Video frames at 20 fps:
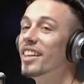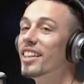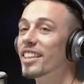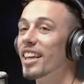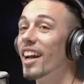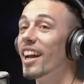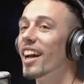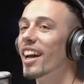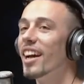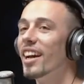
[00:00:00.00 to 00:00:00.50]

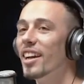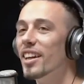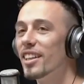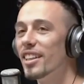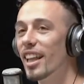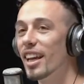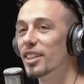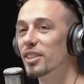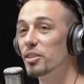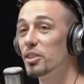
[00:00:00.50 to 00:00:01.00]
yeah,
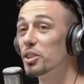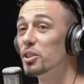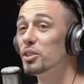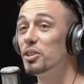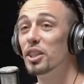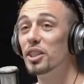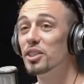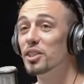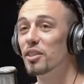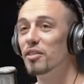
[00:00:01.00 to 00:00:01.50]
like just
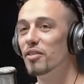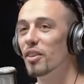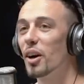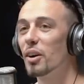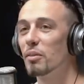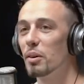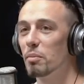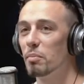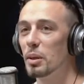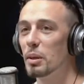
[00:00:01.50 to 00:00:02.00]
just to
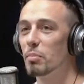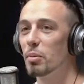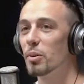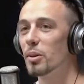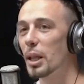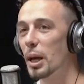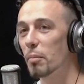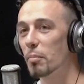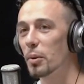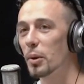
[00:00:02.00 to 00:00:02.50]
fuck with people,
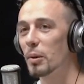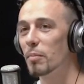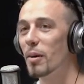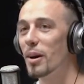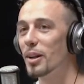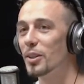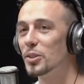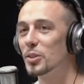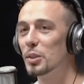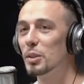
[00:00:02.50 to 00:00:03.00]
like put them
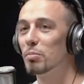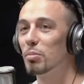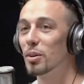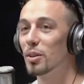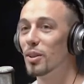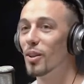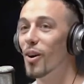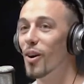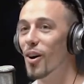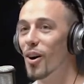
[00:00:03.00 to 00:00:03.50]
on a super
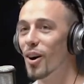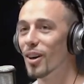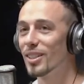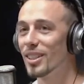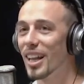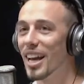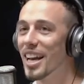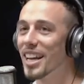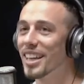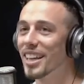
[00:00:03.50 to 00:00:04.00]
long
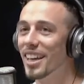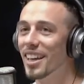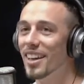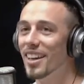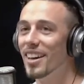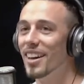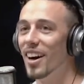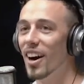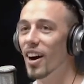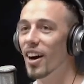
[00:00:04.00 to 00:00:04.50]
like
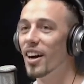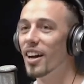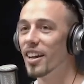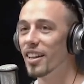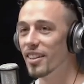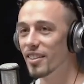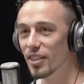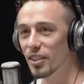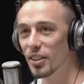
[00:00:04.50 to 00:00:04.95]
hunt.